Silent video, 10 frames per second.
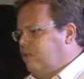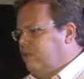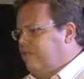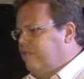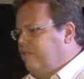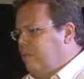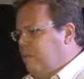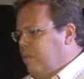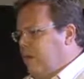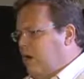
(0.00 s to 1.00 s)
one of
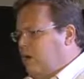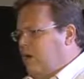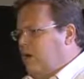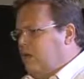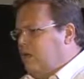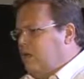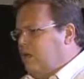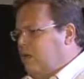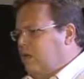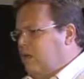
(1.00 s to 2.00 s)
our,
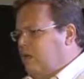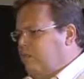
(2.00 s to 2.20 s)
our, our uh,